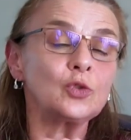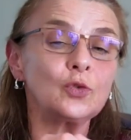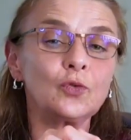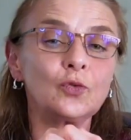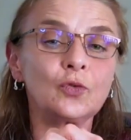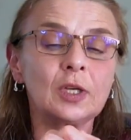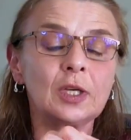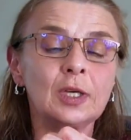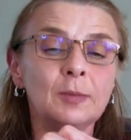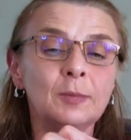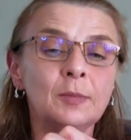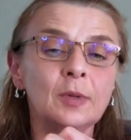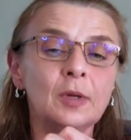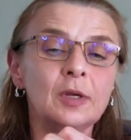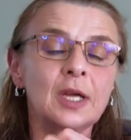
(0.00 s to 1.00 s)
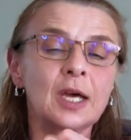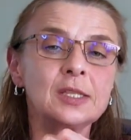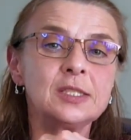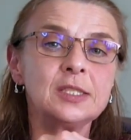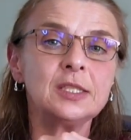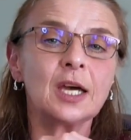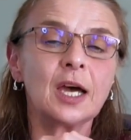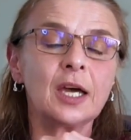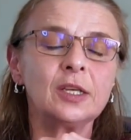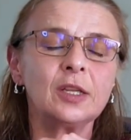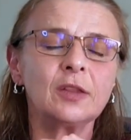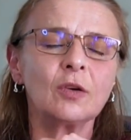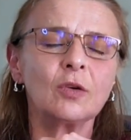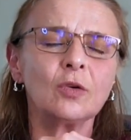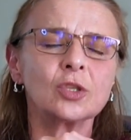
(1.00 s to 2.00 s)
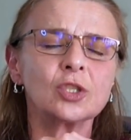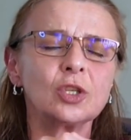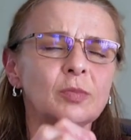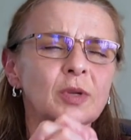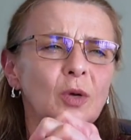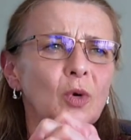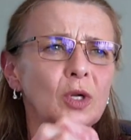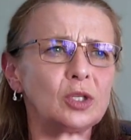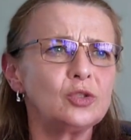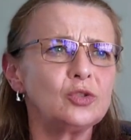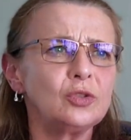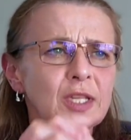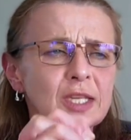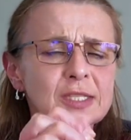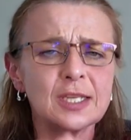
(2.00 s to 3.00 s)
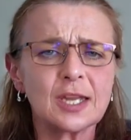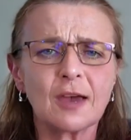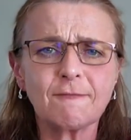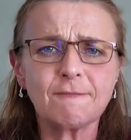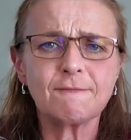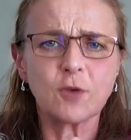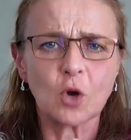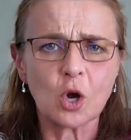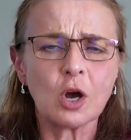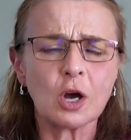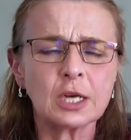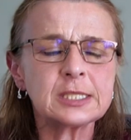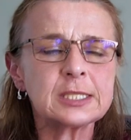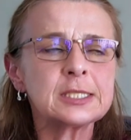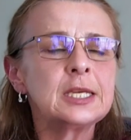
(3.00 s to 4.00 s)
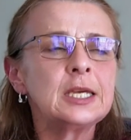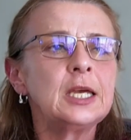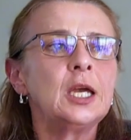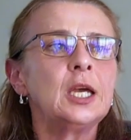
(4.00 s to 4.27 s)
sort of 99, you think, oh sure, but I want to do that and I forgot,